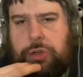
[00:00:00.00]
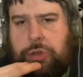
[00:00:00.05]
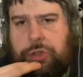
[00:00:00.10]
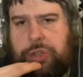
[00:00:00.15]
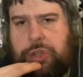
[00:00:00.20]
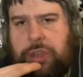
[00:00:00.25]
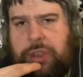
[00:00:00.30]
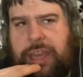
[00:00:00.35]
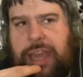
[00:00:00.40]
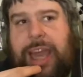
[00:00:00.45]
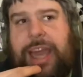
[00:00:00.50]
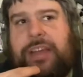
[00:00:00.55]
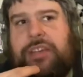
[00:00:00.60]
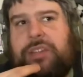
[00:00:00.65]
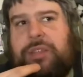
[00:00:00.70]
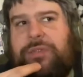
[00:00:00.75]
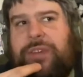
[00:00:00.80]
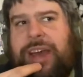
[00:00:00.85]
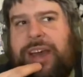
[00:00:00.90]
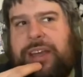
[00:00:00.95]
on The X
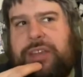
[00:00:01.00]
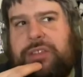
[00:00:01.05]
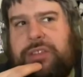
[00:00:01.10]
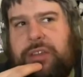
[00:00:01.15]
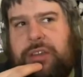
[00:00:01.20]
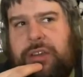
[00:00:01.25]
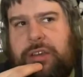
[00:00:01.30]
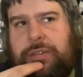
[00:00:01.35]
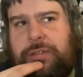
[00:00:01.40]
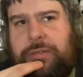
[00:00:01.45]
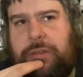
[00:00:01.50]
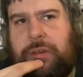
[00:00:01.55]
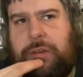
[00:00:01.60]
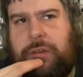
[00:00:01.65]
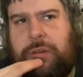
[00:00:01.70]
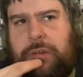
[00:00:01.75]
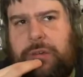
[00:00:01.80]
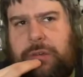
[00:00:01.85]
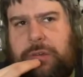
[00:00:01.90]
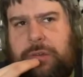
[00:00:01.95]
Factor
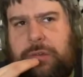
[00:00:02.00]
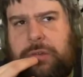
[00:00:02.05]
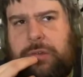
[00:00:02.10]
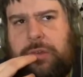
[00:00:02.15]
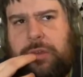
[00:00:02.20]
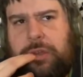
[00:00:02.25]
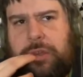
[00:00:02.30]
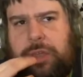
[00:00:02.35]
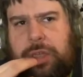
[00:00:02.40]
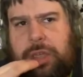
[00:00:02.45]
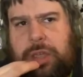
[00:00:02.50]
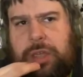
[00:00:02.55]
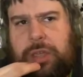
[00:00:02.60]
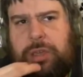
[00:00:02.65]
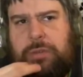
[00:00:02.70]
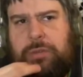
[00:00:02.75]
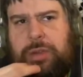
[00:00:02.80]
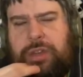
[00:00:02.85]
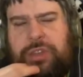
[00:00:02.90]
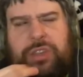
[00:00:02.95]
for.
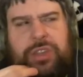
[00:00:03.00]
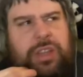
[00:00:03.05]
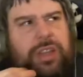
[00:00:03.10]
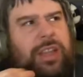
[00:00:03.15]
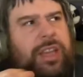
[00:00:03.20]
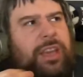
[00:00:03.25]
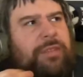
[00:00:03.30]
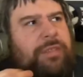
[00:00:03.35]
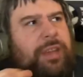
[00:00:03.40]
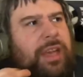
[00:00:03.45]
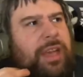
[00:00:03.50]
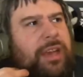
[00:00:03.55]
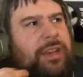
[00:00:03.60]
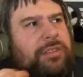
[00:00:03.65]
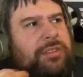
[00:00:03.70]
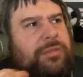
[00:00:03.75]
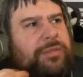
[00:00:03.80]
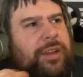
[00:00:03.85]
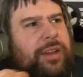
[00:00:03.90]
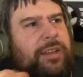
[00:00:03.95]
When did she leave The X
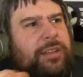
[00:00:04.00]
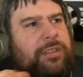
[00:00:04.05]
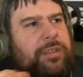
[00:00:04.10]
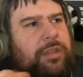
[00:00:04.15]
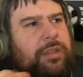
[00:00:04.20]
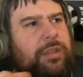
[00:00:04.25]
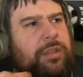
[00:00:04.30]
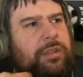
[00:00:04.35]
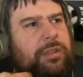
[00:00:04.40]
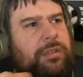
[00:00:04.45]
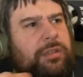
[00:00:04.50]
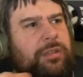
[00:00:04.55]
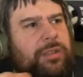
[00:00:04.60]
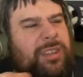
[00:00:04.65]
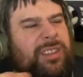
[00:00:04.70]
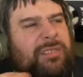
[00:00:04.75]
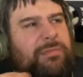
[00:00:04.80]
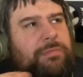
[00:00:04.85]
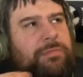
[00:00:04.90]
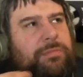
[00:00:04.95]
Factor? Um,